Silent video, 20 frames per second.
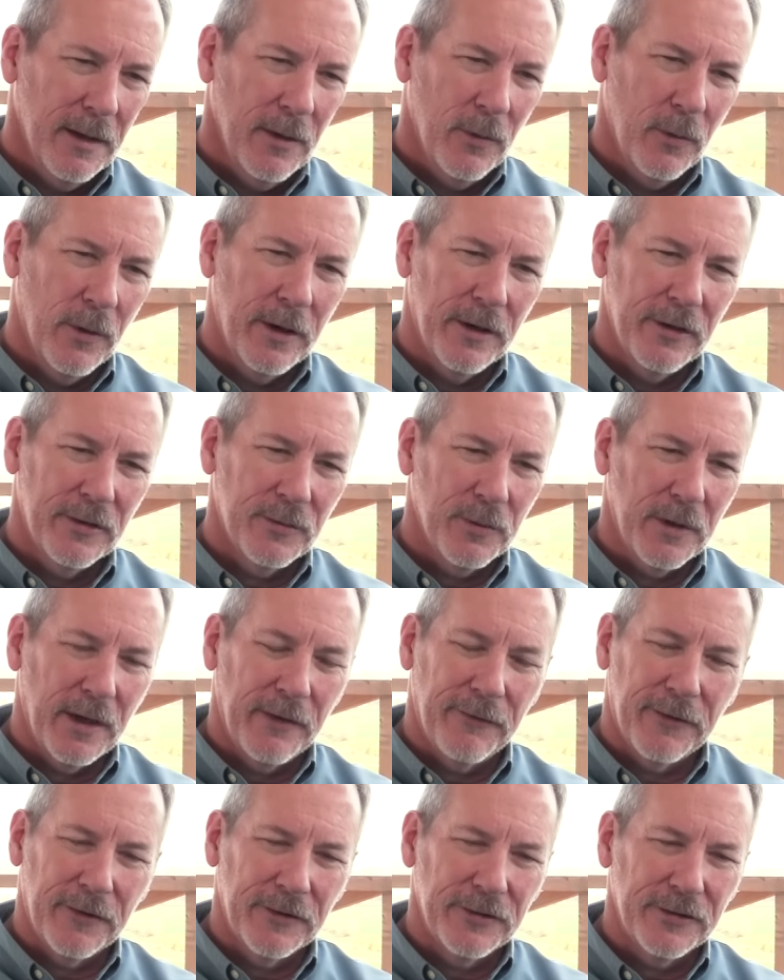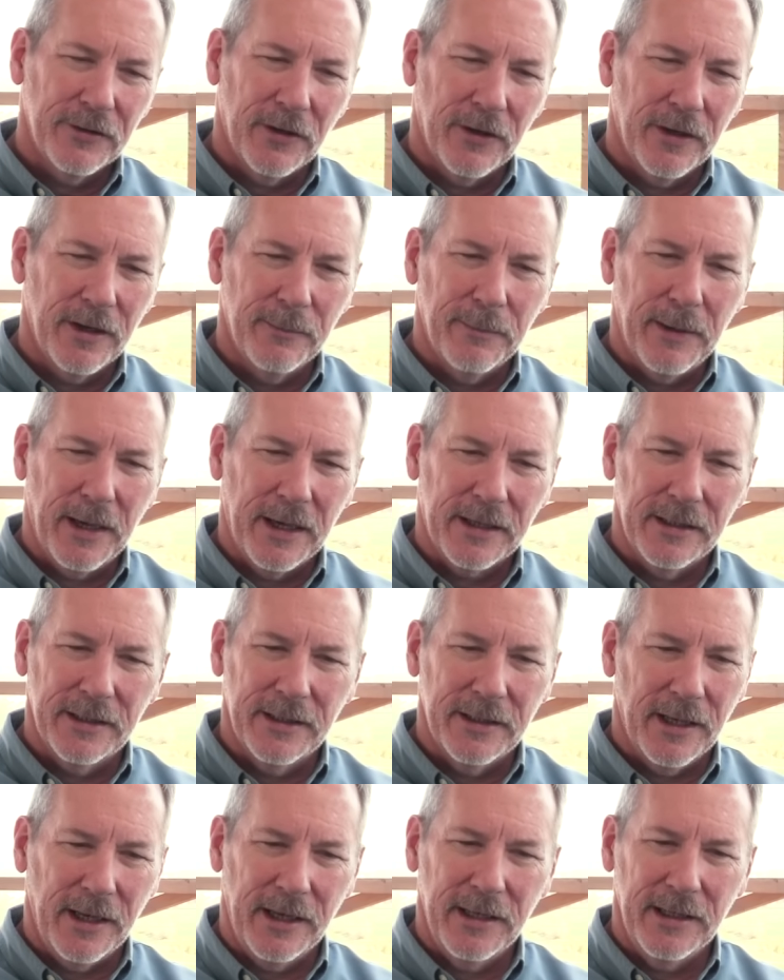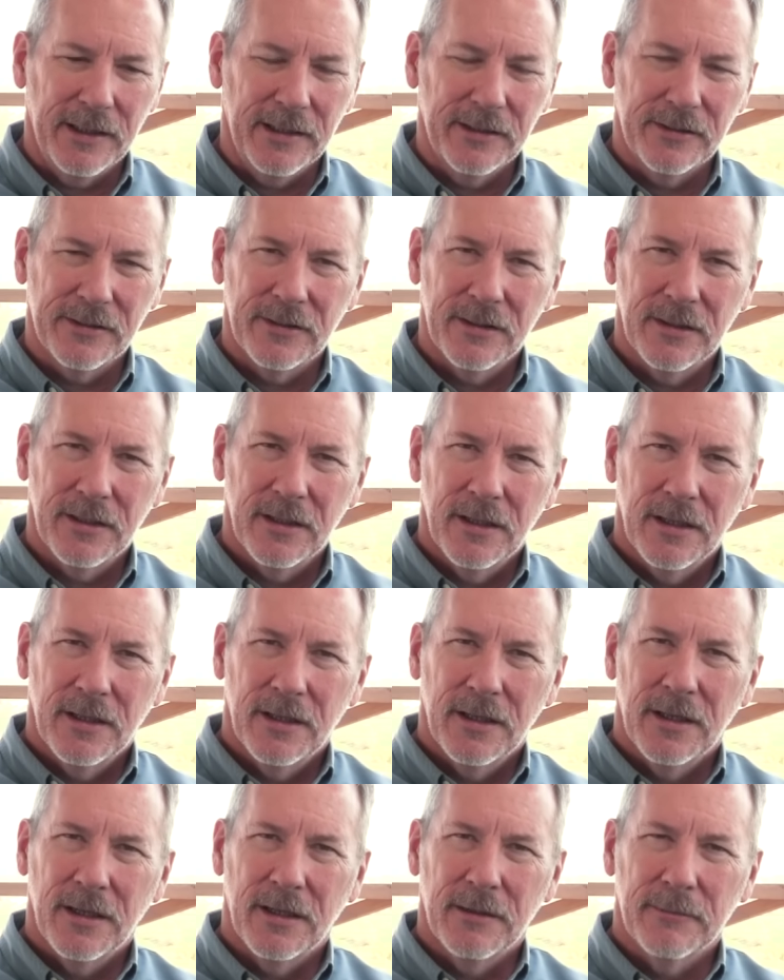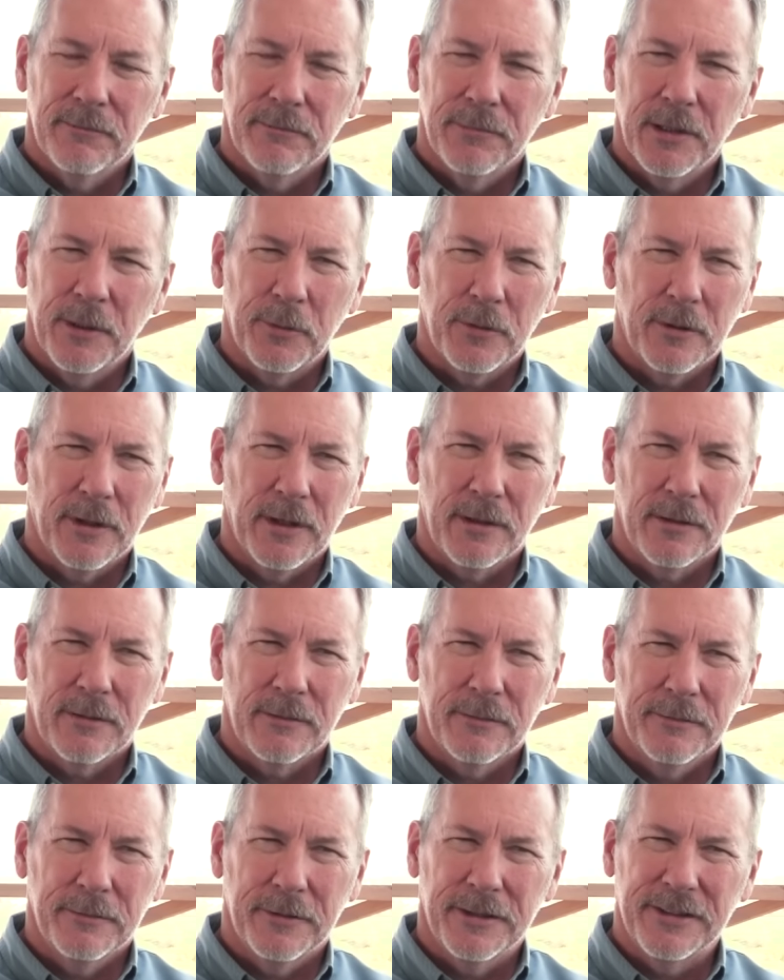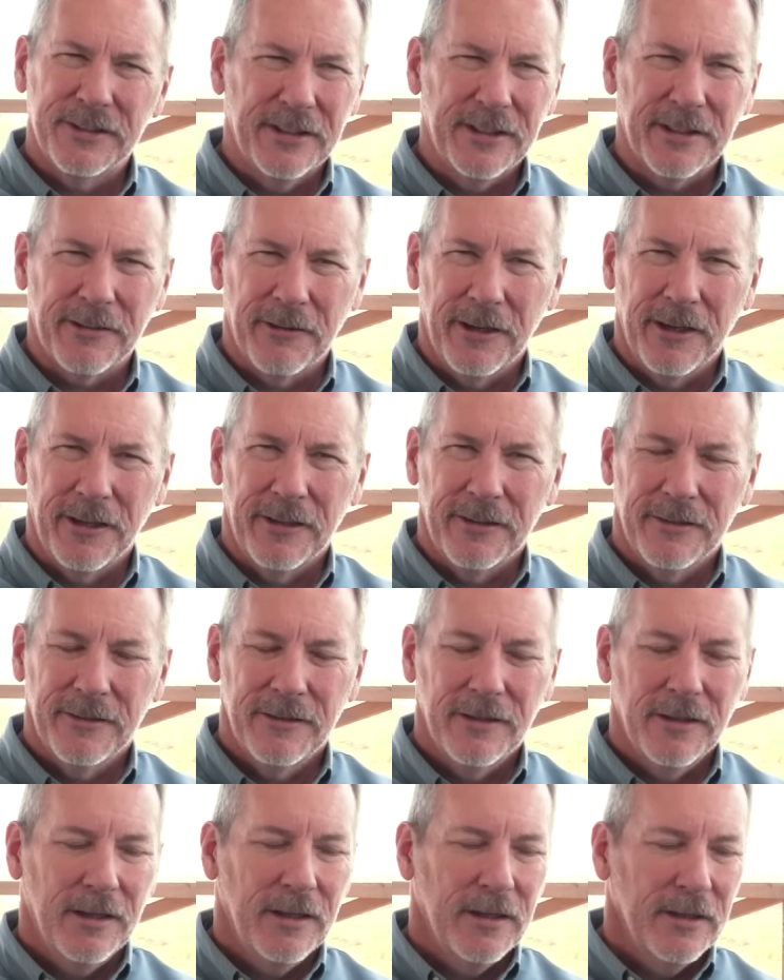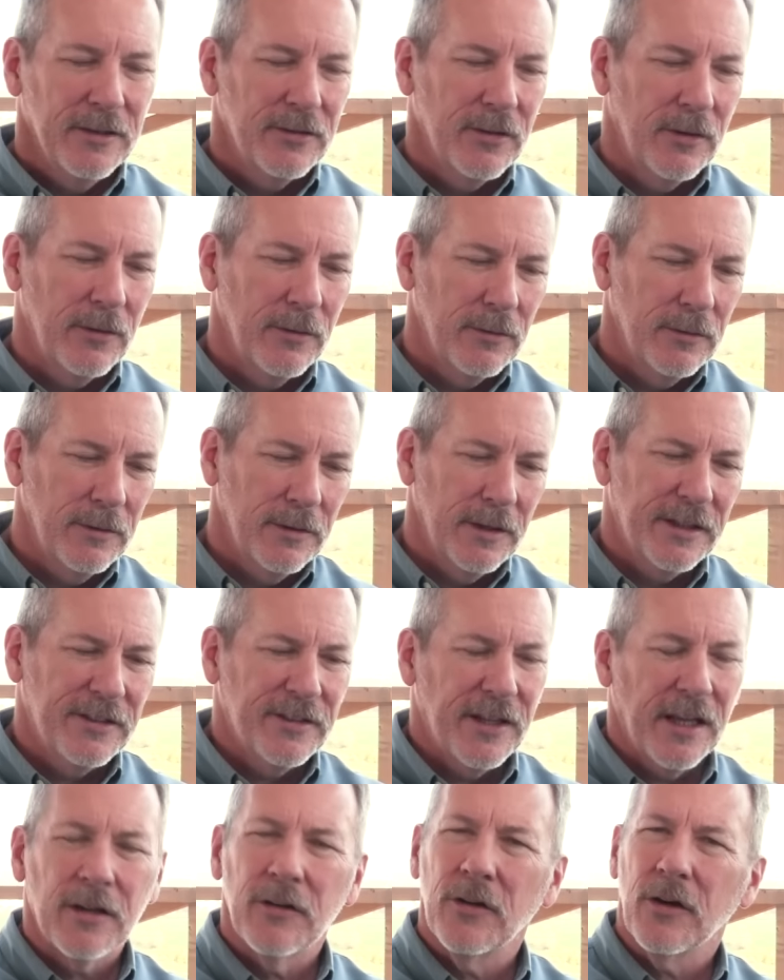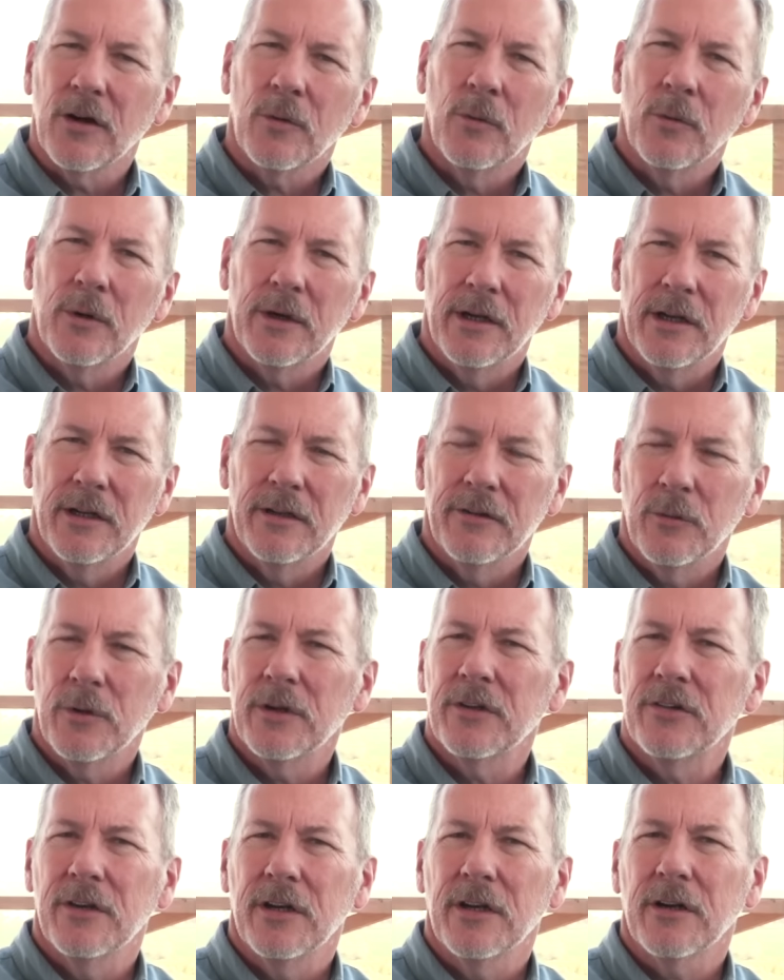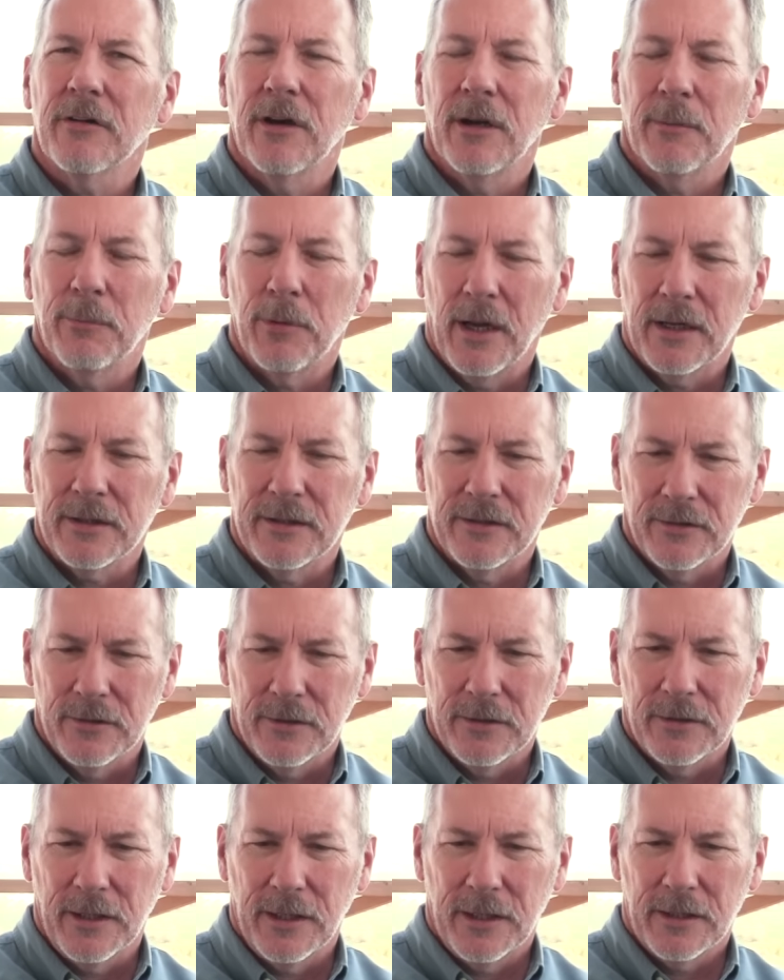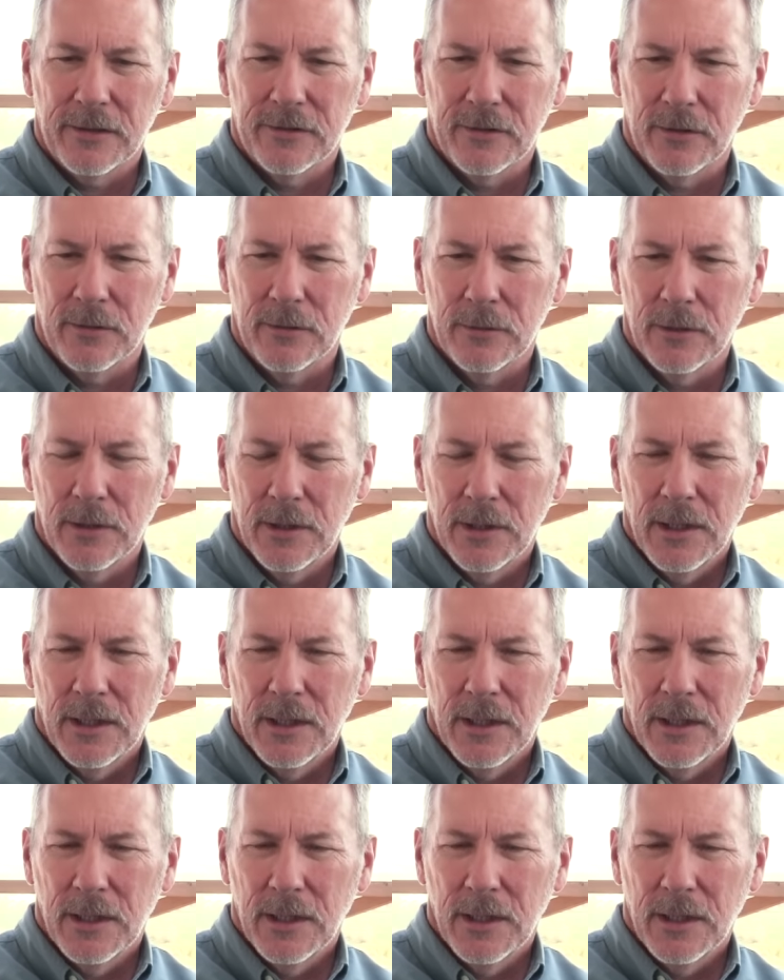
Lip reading: Whereas when I first started back in the 90s, people were like, what's integrated? So let's take a look. What does an integrated practice look like? So